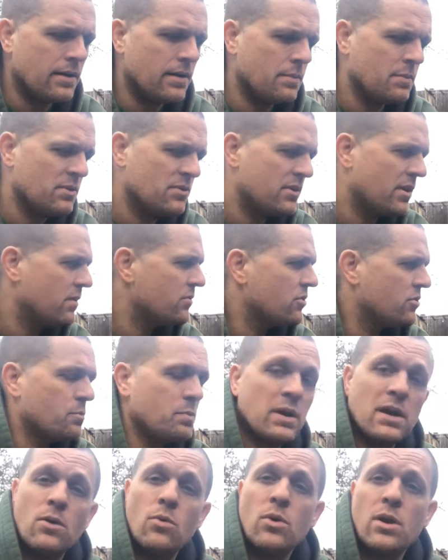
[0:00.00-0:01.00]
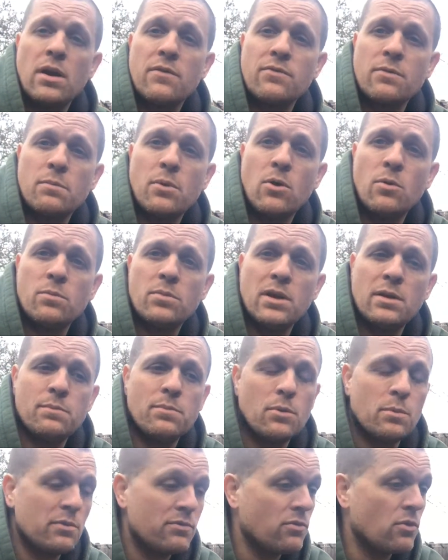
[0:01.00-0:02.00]
instead of just picking one up from Home
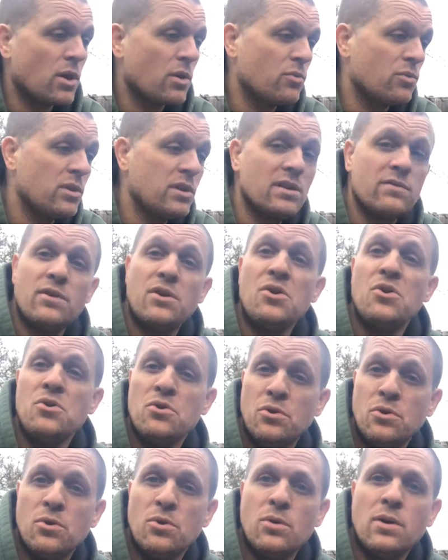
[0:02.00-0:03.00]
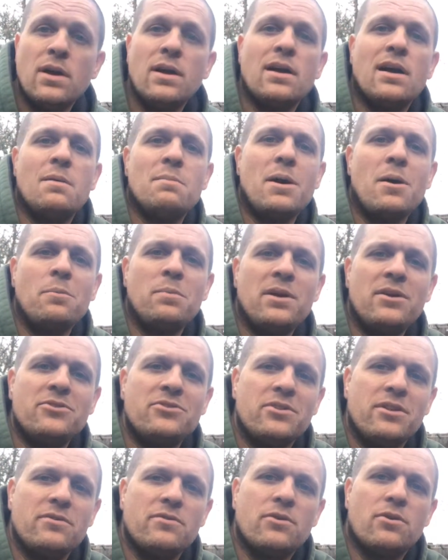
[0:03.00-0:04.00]
Depot before I really even knew about
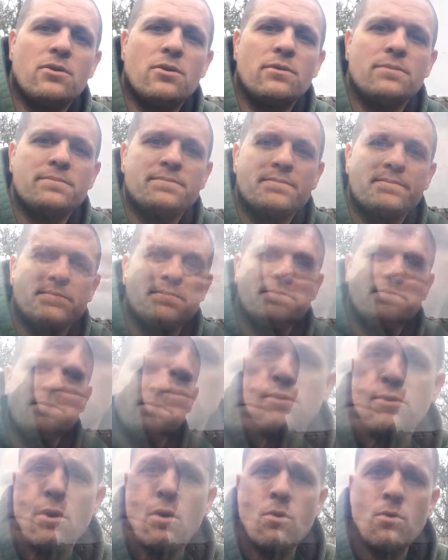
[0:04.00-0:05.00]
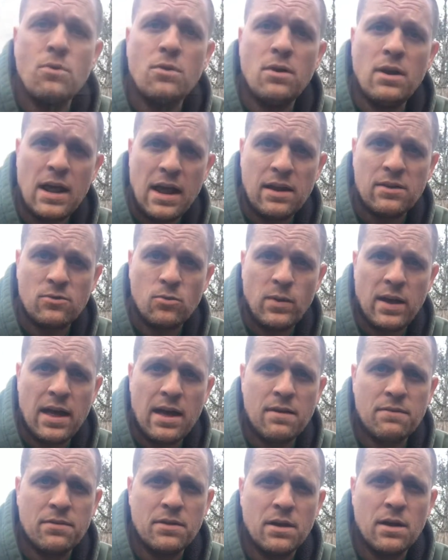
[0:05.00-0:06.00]
peach leaf curl. So next we
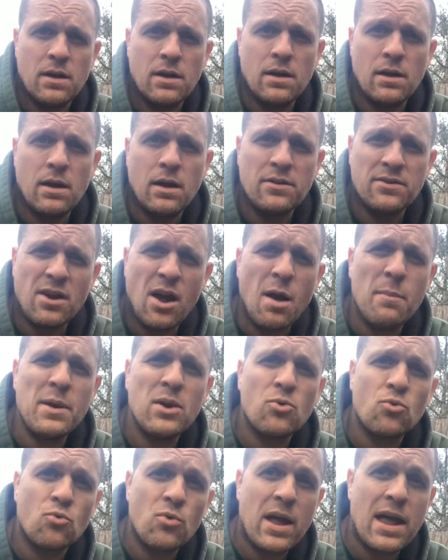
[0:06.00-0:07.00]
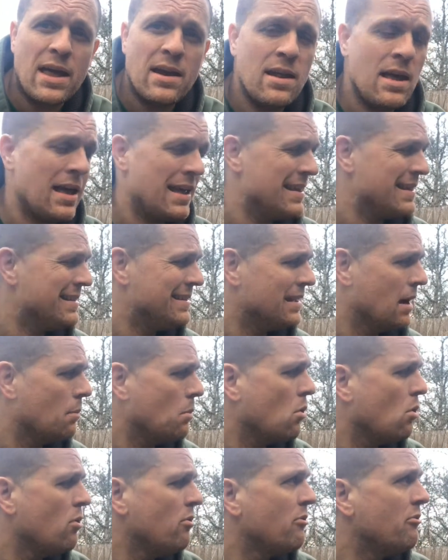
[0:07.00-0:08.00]
have the Atomic Red
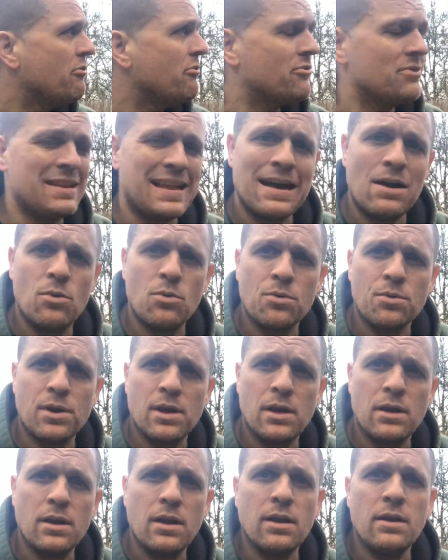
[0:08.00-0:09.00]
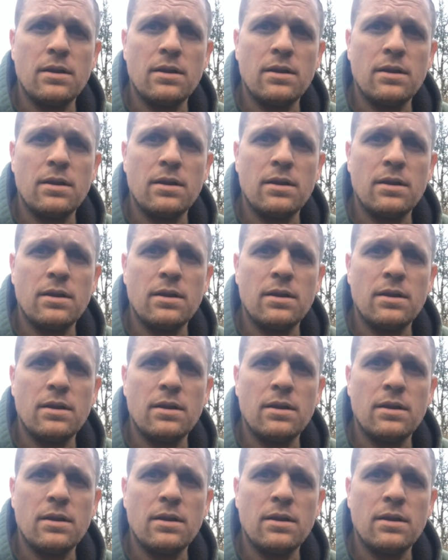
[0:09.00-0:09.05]
Double Flowering